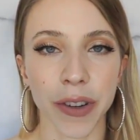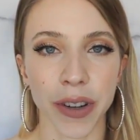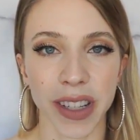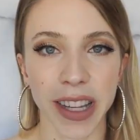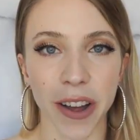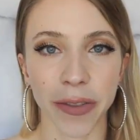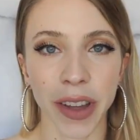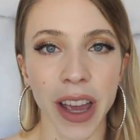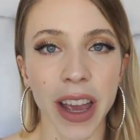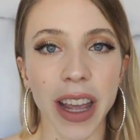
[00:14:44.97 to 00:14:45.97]
for
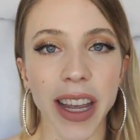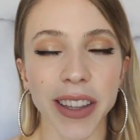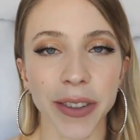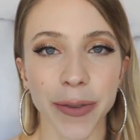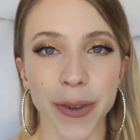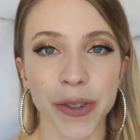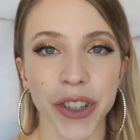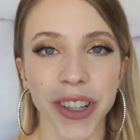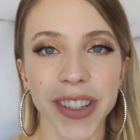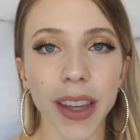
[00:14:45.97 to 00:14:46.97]
yourself in the future.